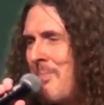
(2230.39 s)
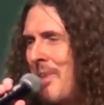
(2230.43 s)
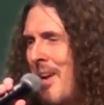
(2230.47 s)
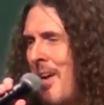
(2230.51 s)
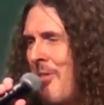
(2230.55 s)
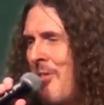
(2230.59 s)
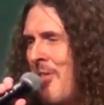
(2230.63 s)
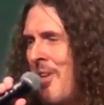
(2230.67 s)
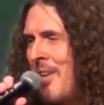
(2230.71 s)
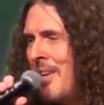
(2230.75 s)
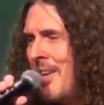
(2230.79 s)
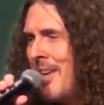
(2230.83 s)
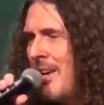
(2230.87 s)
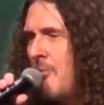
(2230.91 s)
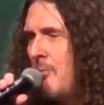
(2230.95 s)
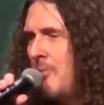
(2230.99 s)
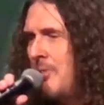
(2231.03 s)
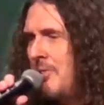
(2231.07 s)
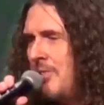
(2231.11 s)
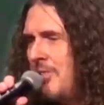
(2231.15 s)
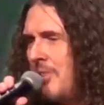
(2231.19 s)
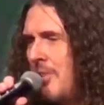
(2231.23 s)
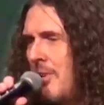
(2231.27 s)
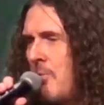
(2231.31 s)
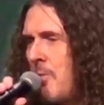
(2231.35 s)
but I think it
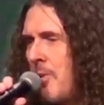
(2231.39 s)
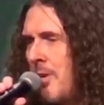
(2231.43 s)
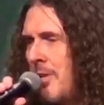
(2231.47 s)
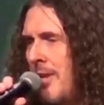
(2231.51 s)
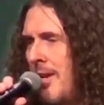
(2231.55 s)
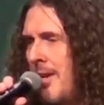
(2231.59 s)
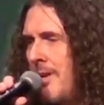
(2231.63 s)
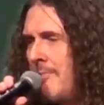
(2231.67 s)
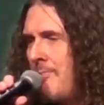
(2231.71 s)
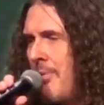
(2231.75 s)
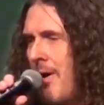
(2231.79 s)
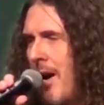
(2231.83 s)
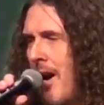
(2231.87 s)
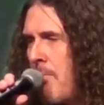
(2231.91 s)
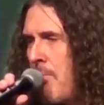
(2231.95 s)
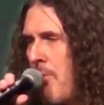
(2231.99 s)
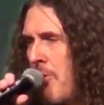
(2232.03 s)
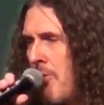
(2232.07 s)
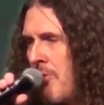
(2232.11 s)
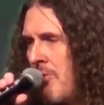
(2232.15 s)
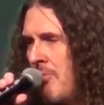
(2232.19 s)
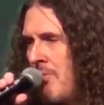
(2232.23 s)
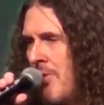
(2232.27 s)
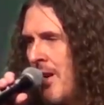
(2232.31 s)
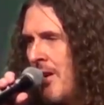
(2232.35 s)
was really
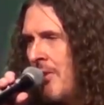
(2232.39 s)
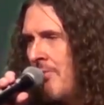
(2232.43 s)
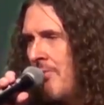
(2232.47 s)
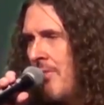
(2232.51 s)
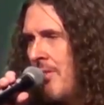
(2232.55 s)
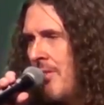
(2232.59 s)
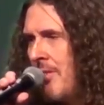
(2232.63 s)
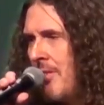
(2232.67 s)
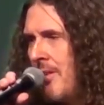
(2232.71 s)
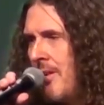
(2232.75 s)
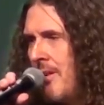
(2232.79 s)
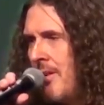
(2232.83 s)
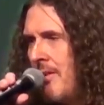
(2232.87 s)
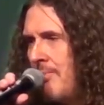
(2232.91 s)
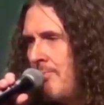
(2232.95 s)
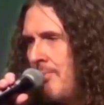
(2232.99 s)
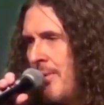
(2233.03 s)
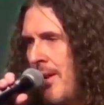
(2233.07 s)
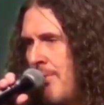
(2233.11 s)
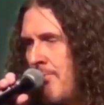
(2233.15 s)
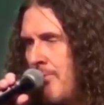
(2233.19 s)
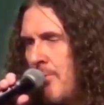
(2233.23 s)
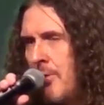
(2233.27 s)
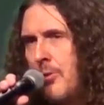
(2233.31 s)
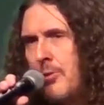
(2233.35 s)
popular among
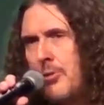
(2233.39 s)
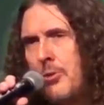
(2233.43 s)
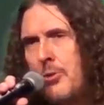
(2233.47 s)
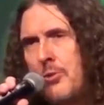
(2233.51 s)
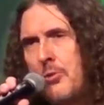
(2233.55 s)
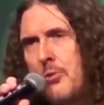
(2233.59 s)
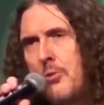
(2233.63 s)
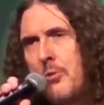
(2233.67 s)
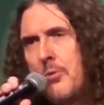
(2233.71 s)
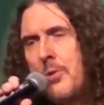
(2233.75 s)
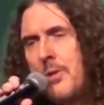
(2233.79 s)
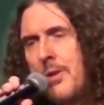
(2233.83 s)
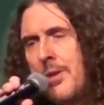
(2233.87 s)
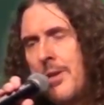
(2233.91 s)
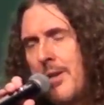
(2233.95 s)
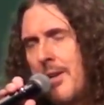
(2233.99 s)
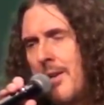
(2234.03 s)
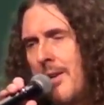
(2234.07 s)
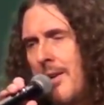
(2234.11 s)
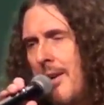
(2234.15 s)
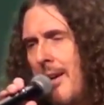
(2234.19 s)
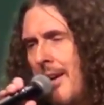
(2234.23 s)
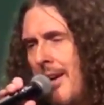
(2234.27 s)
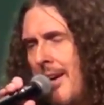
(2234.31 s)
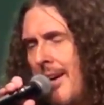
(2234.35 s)
people who
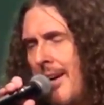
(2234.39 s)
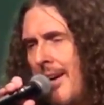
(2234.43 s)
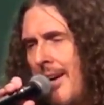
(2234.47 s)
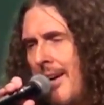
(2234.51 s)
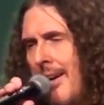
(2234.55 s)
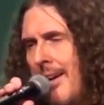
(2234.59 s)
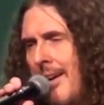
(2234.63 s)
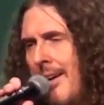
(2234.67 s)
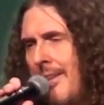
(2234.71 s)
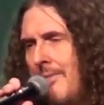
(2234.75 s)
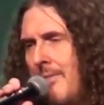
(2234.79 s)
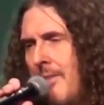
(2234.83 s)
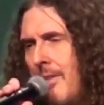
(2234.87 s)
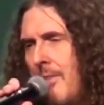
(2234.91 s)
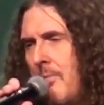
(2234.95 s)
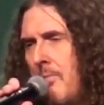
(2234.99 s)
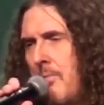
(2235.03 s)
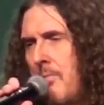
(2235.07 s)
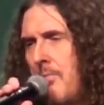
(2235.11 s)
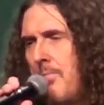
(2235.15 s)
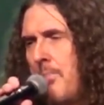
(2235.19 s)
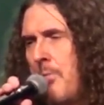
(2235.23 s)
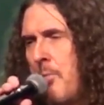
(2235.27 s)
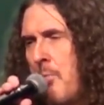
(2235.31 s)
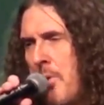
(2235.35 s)
uh,
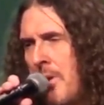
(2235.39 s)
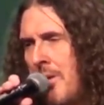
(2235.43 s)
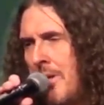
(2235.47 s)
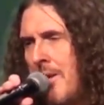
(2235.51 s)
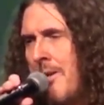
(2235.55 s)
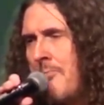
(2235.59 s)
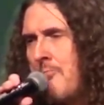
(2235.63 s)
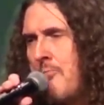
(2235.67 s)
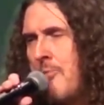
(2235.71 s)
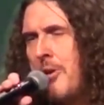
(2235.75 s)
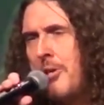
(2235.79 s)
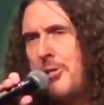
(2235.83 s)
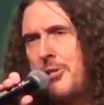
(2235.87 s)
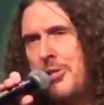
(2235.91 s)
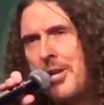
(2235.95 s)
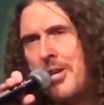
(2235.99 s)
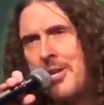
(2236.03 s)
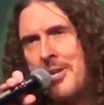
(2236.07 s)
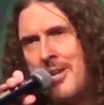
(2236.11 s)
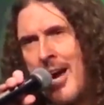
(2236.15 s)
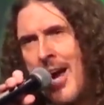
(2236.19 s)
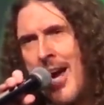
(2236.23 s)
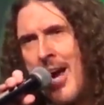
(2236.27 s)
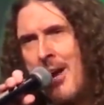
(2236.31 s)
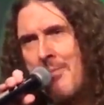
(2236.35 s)
really
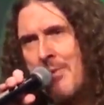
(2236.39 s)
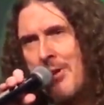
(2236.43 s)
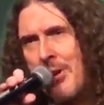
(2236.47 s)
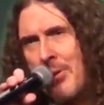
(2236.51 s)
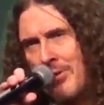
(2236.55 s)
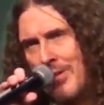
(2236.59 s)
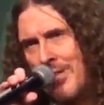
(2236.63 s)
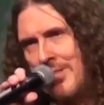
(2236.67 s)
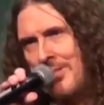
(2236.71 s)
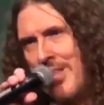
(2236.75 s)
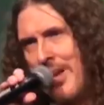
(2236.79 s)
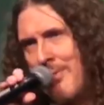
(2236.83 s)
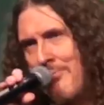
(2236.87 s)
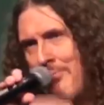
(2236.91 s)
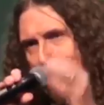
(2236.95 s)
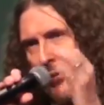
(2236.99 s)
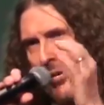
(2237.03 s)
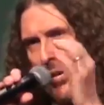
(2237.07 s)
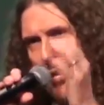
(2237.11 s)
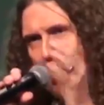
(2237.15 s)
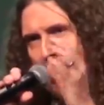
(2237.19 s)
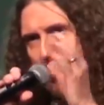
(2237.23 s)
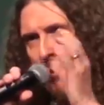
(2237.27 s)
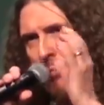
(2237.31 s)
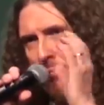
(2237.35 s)
appreciate comedy, or at least that
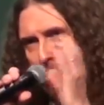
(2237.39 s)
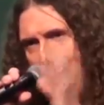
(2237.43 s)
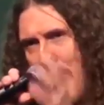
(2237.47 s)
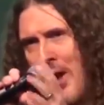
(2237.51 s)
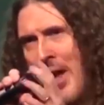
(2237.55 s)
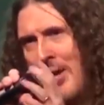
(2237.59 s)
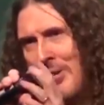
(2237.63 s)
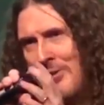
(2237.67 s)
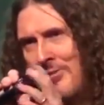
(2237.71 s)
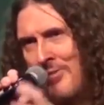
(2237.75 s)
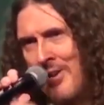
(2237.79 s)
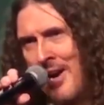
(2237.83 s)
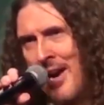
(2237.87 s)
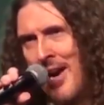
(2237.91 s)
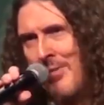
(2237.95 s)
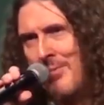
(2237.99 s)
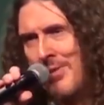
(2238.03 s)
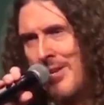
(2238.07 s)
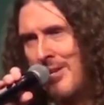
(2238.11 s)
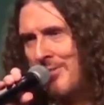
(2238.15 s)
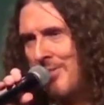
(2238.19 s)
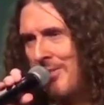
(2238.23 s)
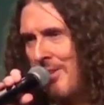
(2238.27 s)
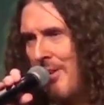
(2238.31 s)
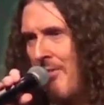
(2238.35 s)
particular brand of
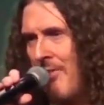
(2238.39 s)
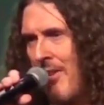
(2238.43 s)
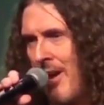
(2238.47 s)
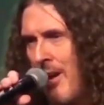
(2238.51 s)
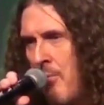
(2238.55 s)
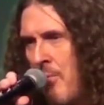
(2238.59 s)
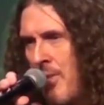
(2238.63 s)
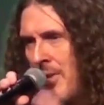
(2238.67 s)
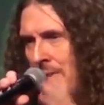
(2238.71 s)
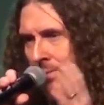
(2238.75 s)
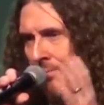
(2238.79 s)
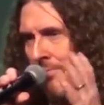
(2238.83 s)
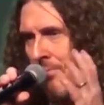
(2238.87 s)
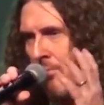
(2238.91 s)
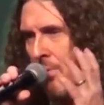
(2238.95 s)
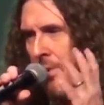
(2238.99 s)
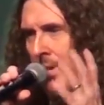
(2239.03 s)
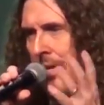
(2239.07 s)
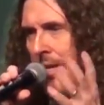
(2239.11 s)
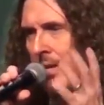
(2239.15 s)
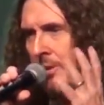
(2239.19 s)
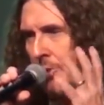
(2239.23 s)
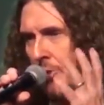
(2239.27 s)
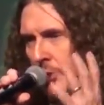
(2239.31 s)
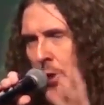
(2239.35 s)
comedy. It was a, a real,
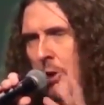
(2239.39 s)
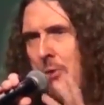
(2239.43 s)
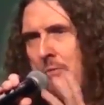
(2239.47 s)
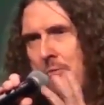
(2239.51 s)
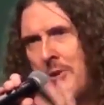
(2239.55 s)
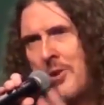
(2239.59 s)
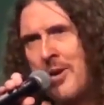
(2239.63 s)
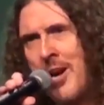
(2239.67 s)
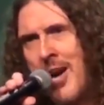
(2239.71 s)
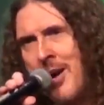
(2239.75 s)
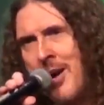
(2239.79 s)
really a show for